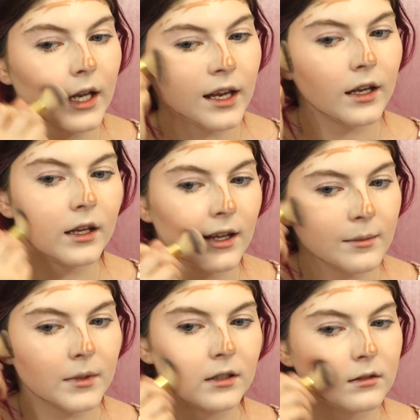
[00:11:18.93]

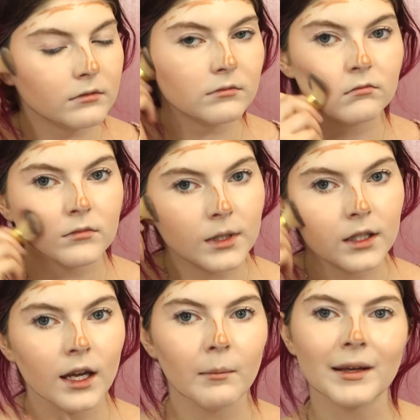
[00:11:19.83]
And
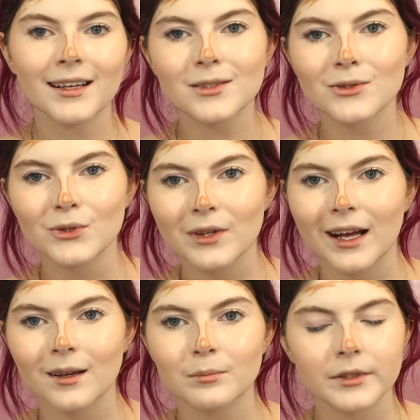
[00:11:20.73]
I mean, I still do
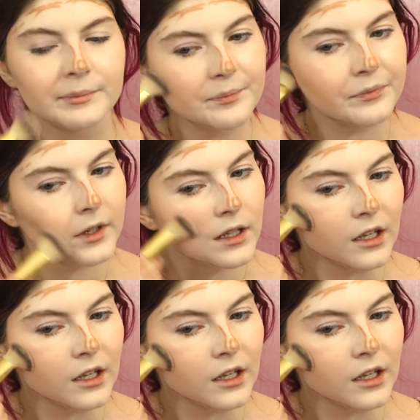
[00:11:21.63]
that, but it